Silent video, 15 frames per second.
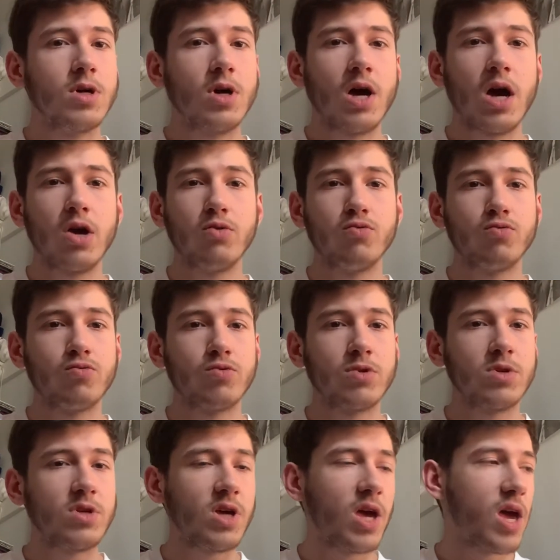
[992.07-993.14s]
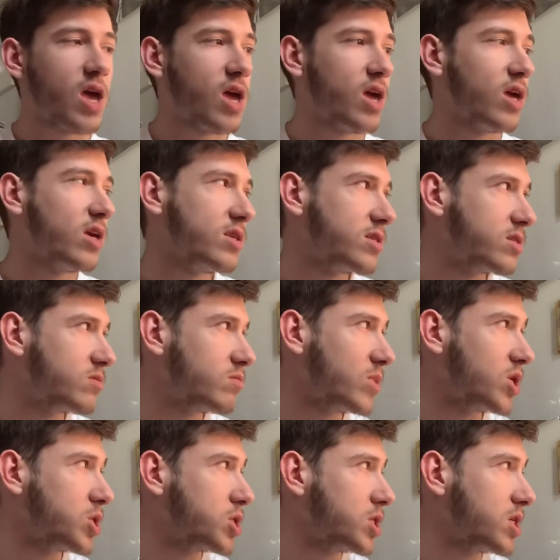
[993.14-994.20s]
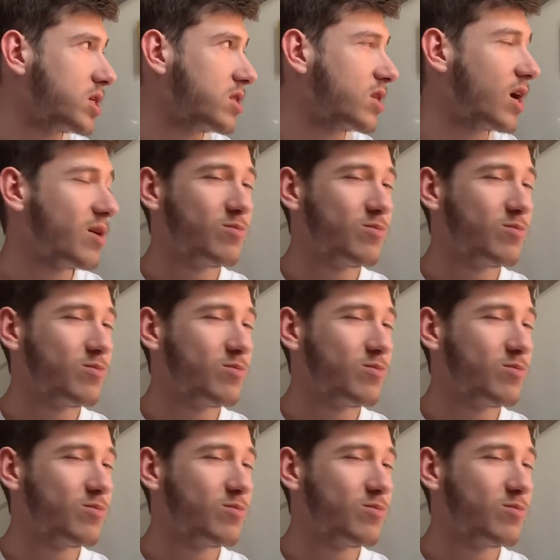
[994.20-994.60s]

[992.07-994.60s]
I really hate mentioning that